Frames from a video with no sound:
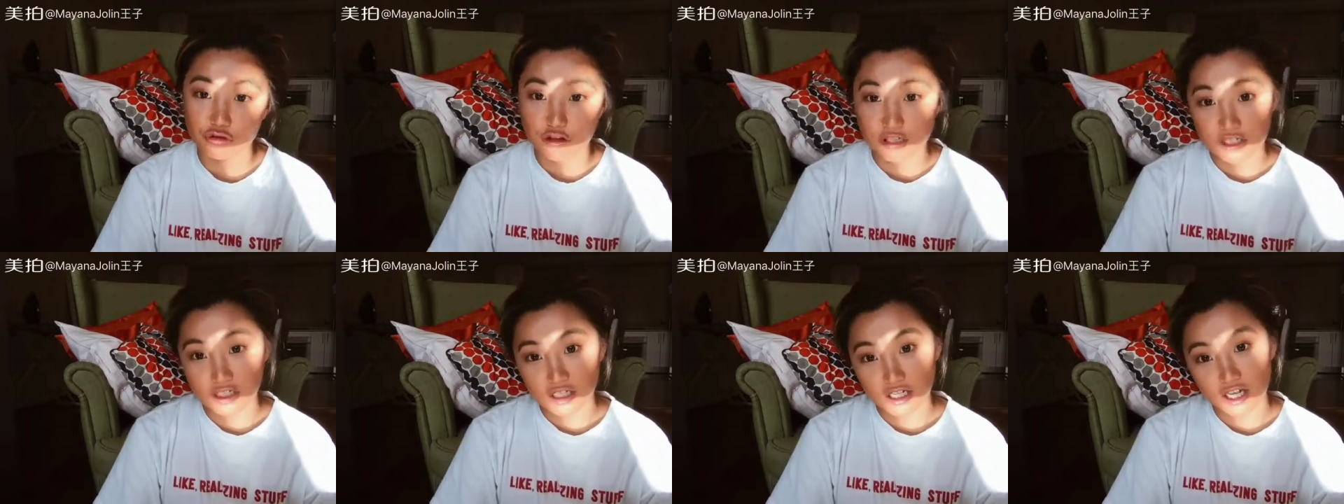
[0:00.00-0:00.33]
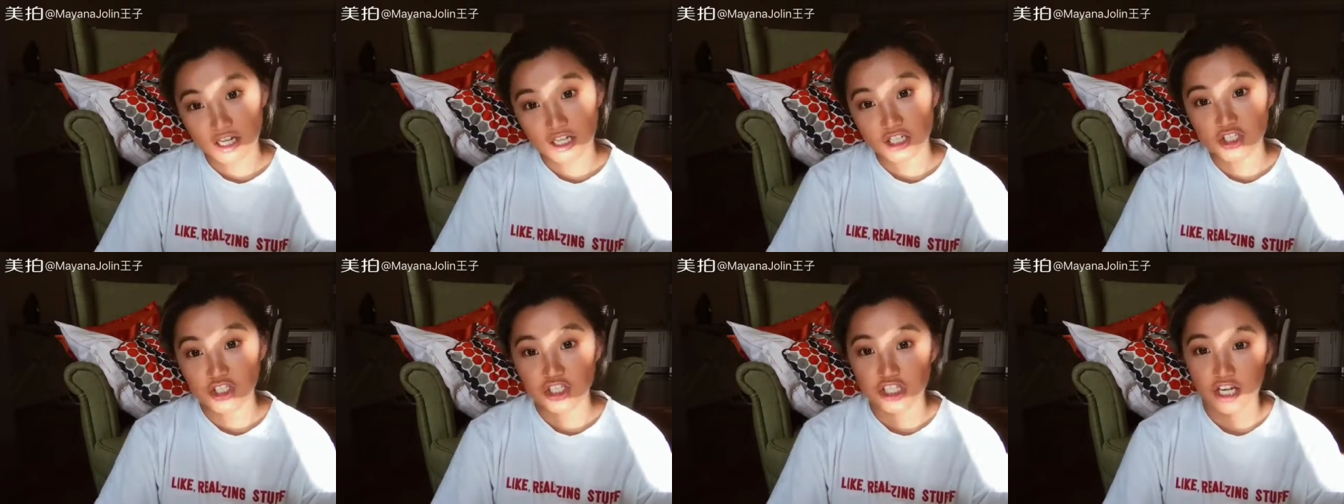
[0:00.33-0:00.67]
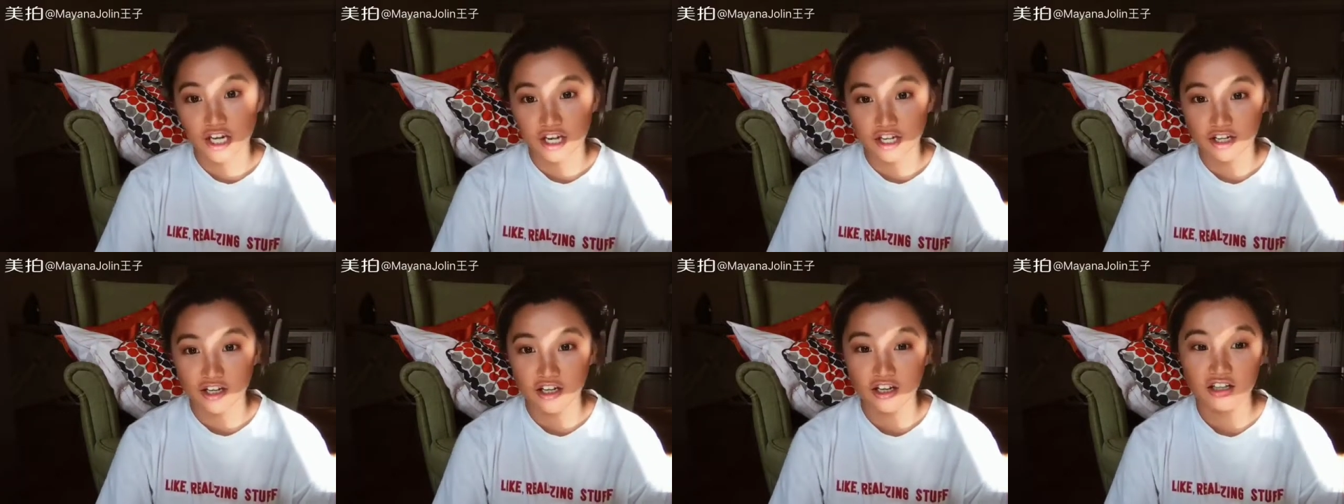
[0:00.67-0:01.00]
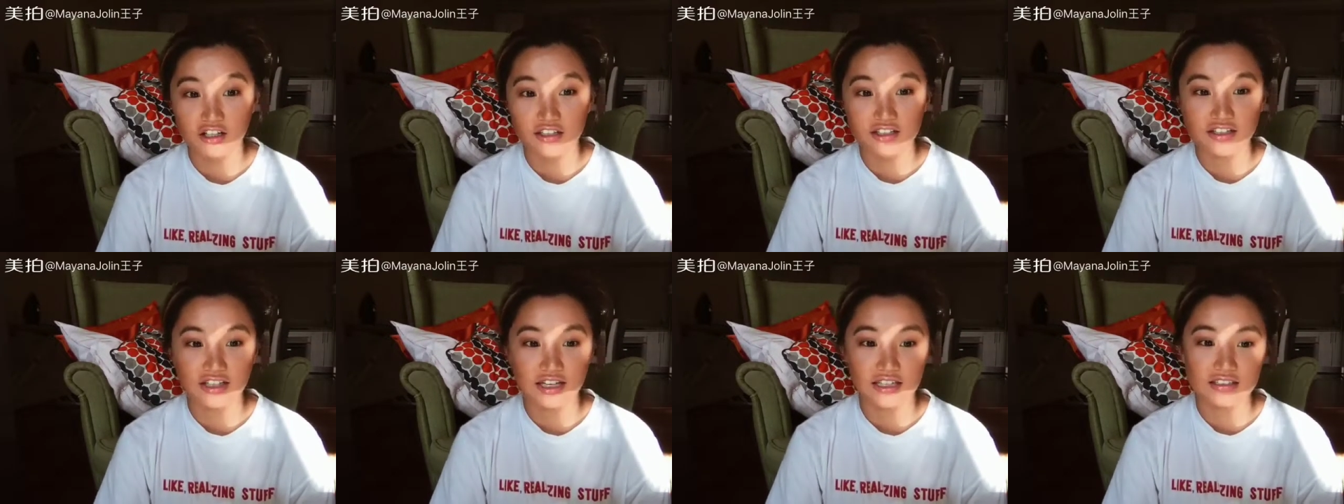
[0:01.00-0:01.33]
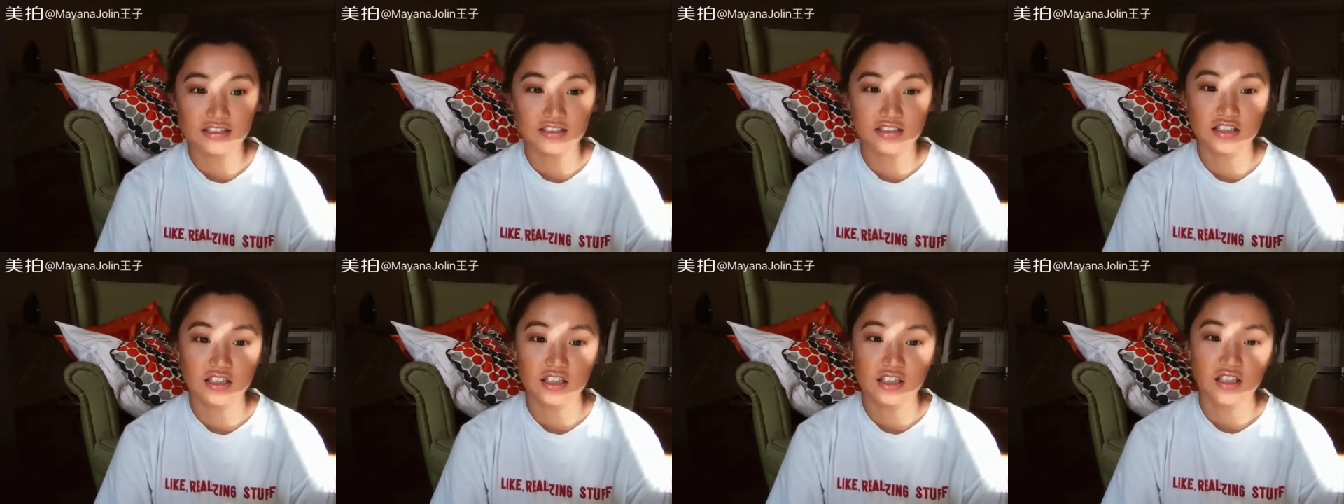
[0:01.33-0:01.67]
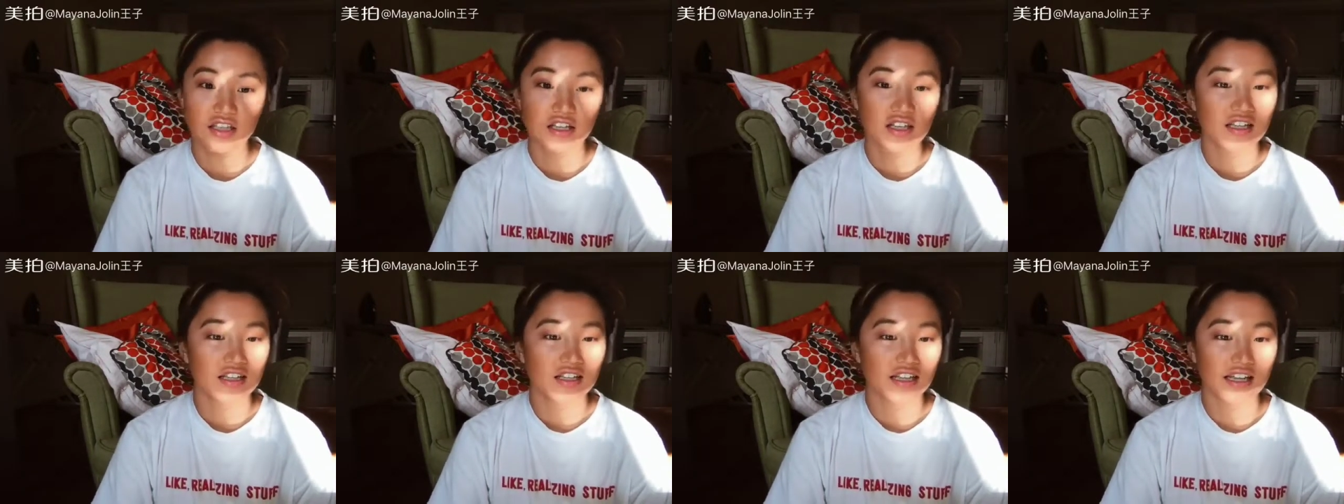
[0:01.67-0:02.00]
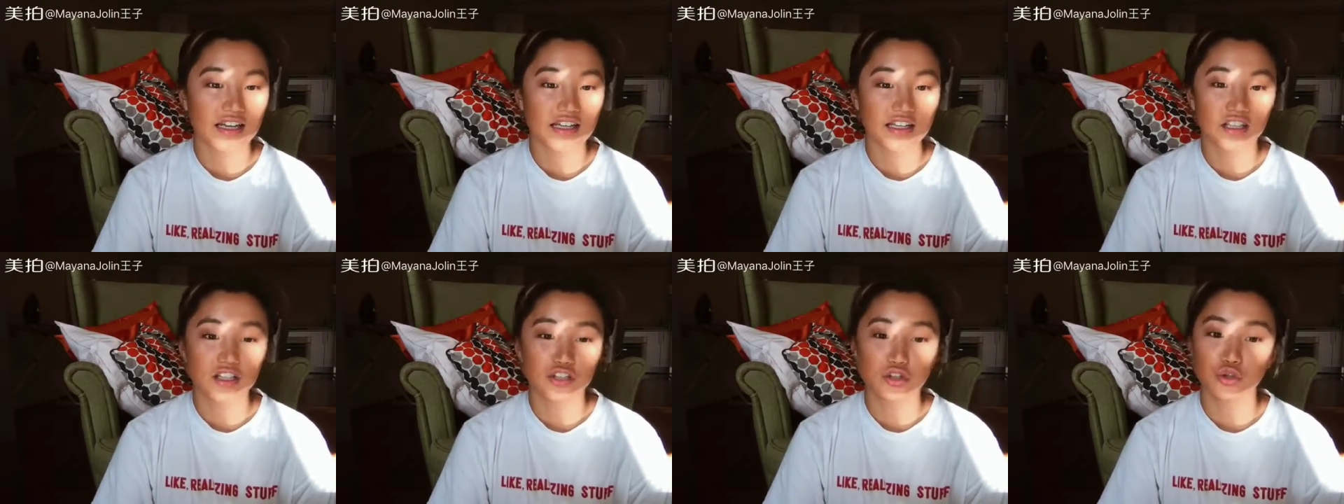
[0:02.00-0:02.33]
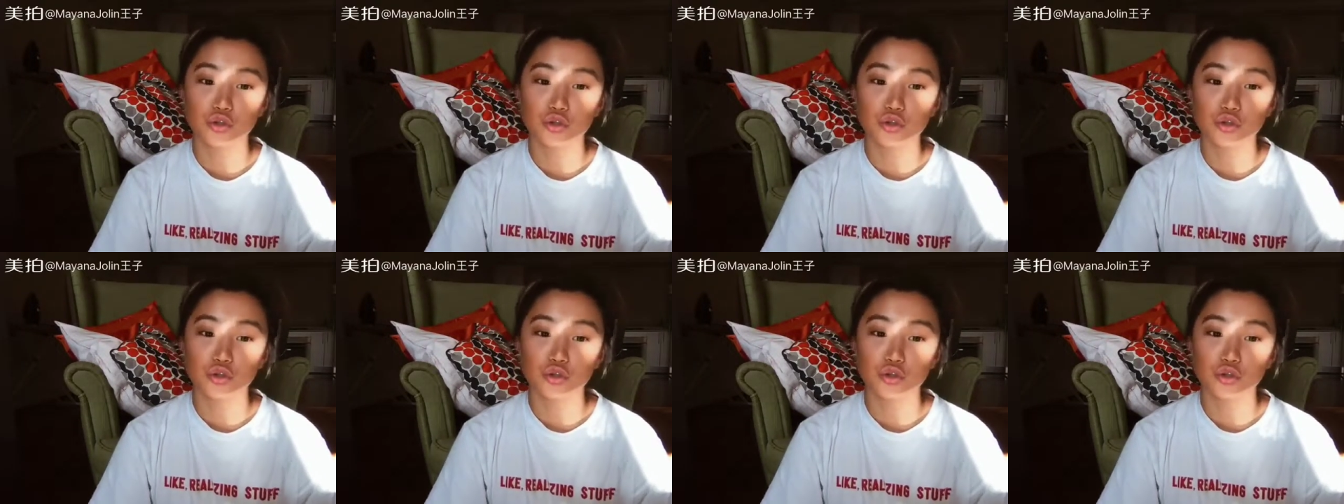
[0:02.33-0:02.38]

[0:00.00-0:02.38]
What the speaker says: reader, chatter, that like